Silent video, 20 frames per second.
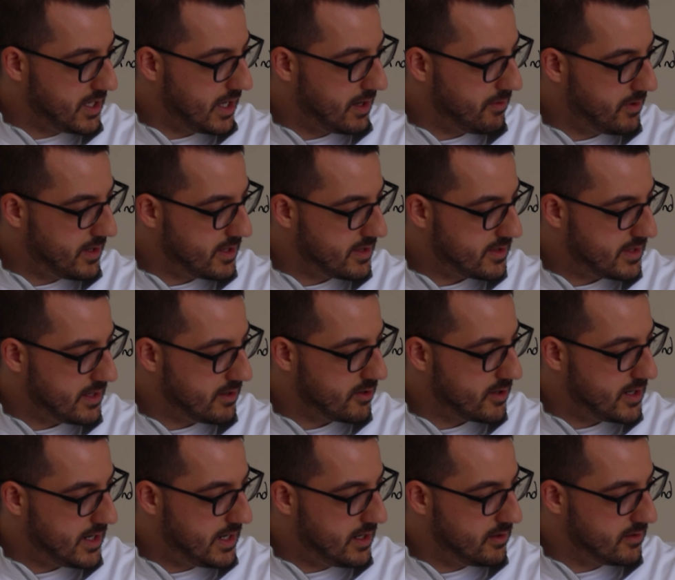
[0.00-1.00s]
I want to
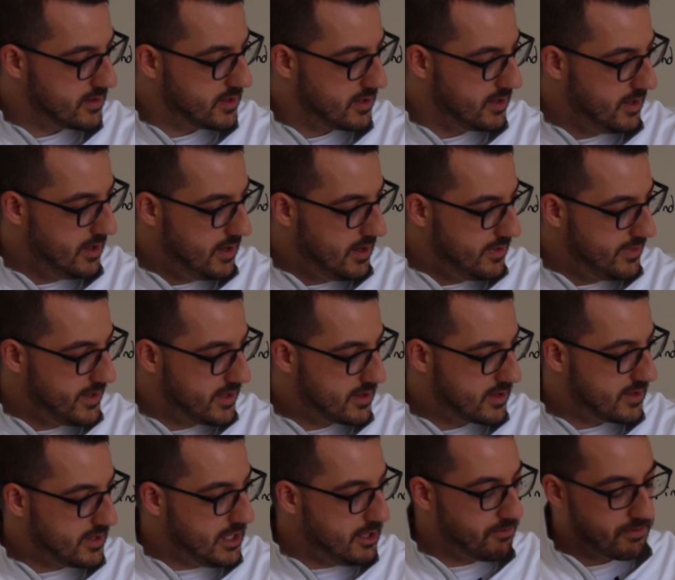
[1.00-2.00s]
zero out the
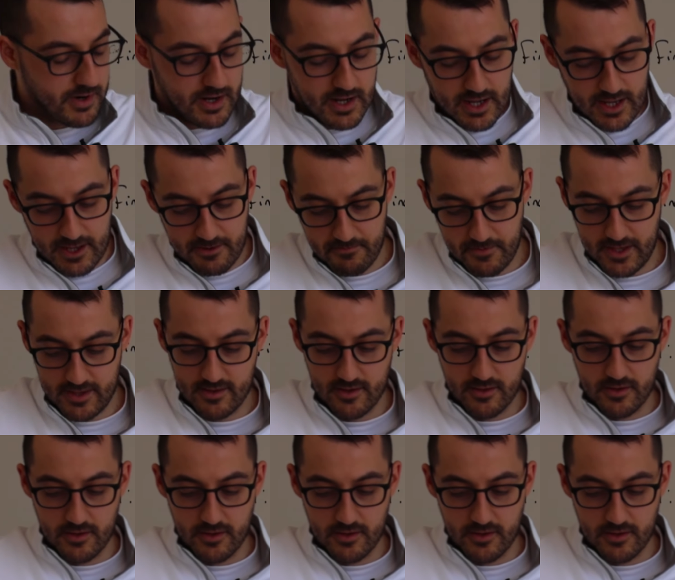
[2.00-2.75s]
C prime in the